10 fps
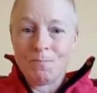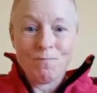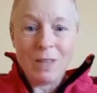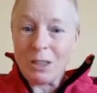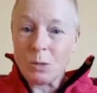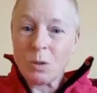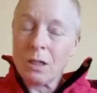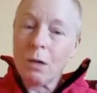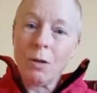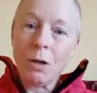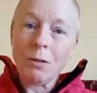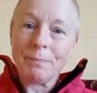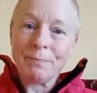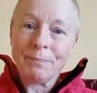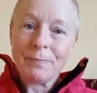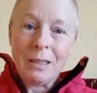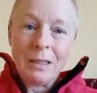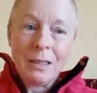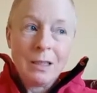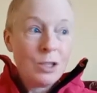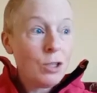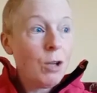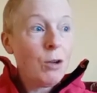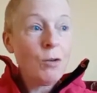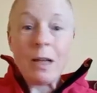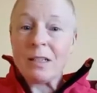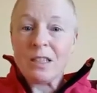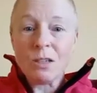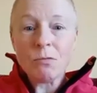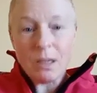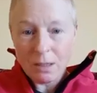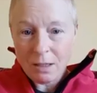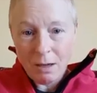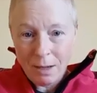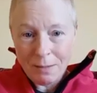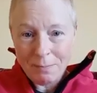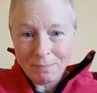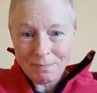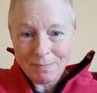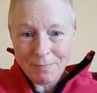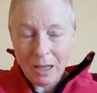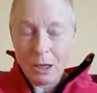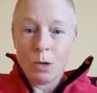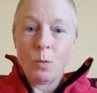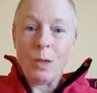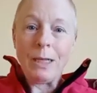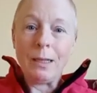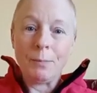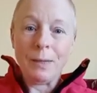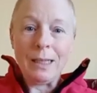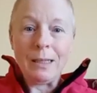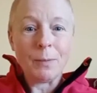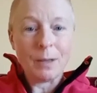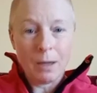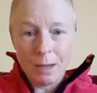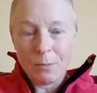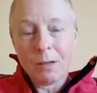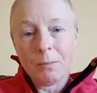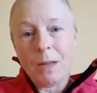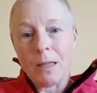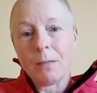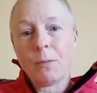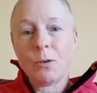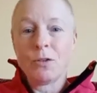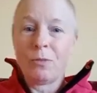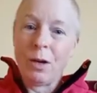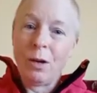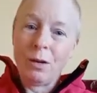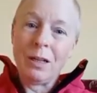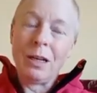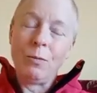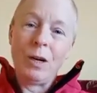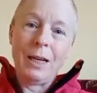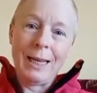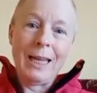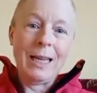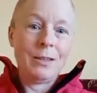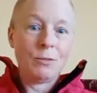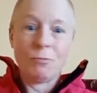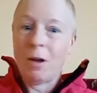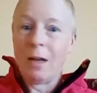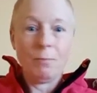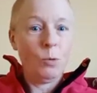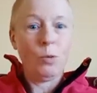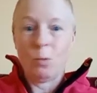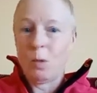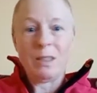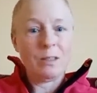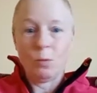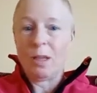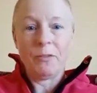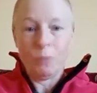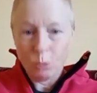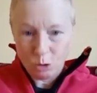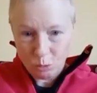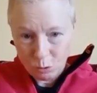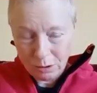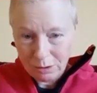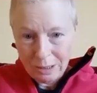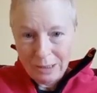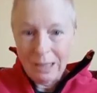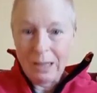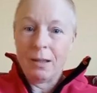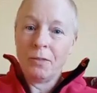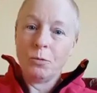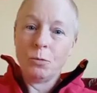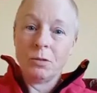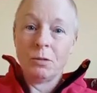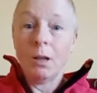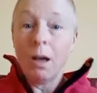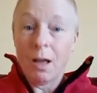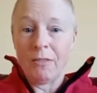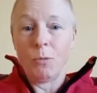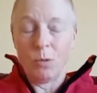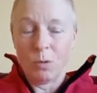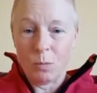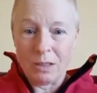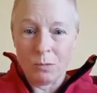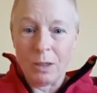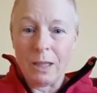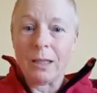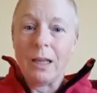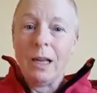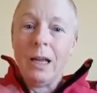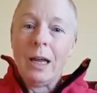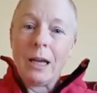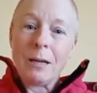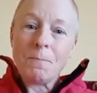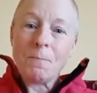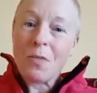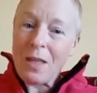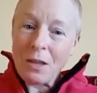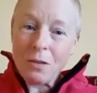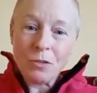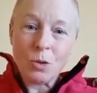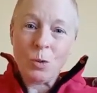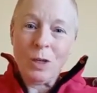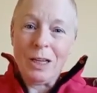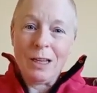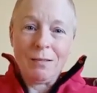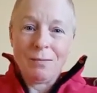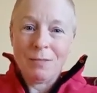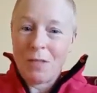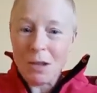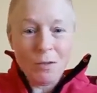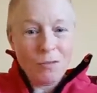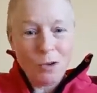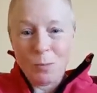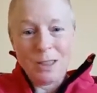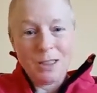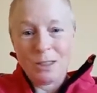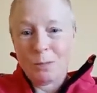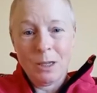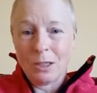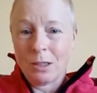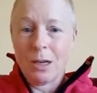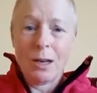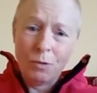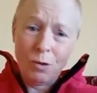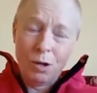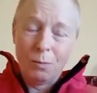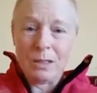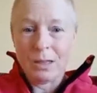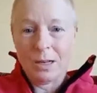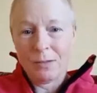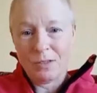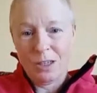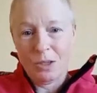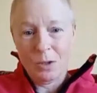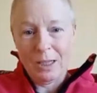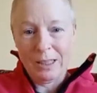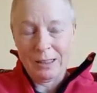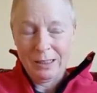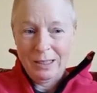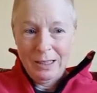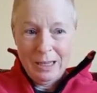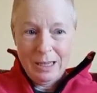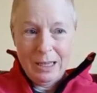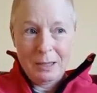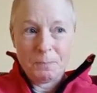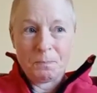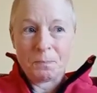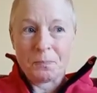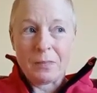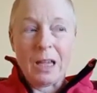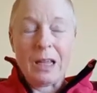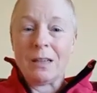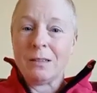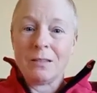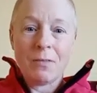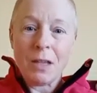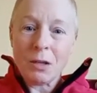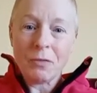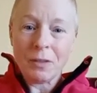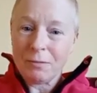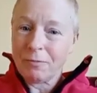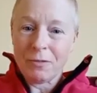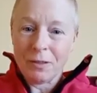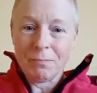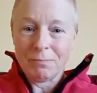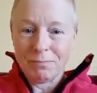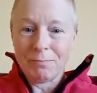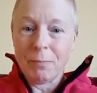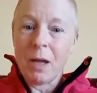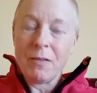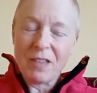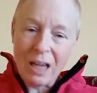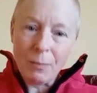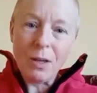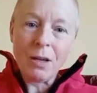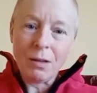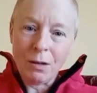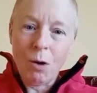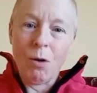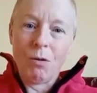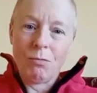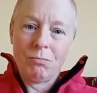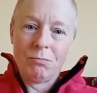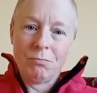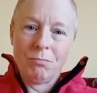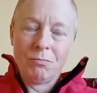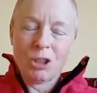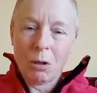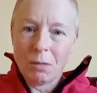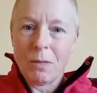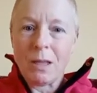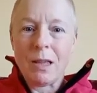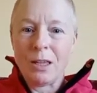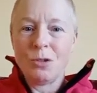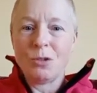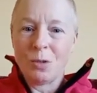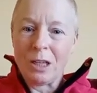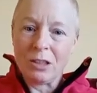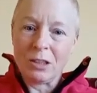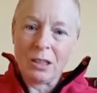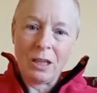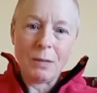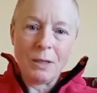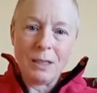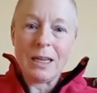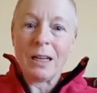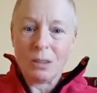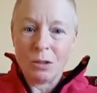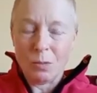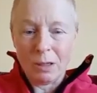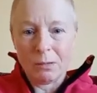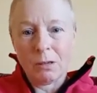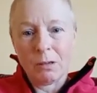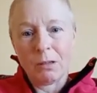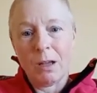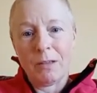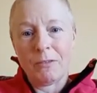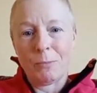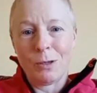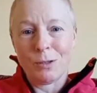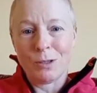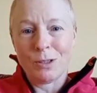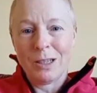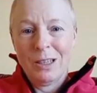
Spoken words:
That's what's going on. So until next time, I don't know when it'll be, but I'm going to make the most of my holiday while I can to write more than once a week for sure, and therefore to live more than once a week. Thank you for joining in. Thank you for your participation. I love your comments. I love seeing you here. And thank you for by coming along, showing me that you do actually like me to tell you when I'm going live, because,